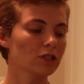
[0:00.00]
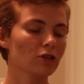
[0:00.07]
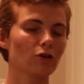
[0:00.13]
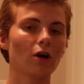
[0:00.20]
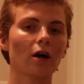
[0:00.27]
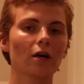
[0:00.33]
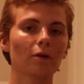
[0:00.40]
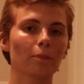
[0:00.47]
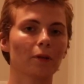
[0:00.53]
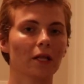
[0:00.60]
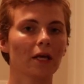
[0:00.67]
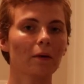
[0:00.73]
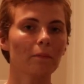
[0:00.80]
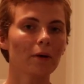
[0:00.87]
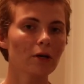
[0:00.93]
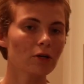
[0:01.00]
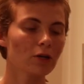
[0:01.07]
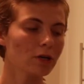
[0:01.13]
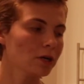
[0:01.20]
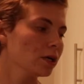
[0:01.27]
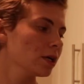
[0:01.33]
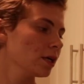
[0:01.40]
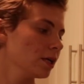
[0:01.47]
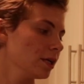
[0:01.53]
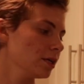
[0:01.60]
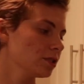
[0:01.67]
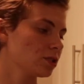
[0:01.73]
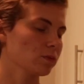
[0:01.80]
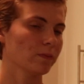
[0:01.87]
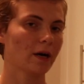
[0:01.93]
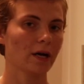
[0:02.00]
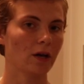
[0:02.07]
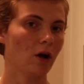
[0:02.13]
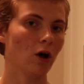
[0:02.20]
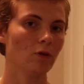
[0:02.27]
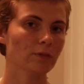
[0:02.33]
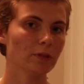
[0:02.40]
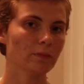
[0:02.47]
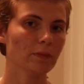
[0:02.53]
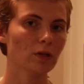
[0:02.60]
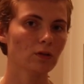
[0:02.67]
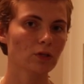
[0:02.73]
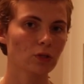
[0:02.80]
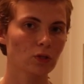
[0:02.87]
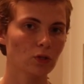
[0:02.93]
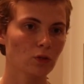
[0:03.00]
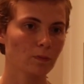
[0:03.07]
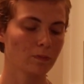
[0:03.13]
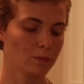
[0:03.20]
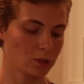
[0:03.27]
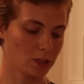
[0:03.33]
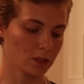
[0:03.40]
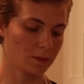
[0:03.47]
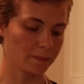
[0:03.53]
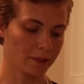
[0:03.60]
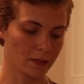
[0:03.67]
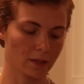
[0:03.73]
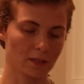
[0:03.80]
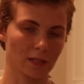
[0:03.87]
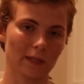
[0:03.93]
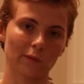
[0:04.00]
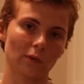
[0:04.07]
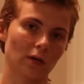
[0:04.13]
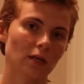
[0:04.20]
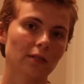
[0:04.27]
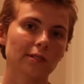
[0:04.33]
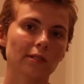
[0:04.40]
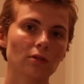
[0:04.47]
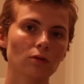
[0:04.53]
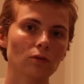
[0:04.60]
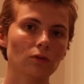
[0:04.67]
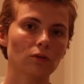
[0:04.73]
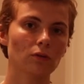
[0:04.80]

crock plant butter into my almond milk soup, just because I want to.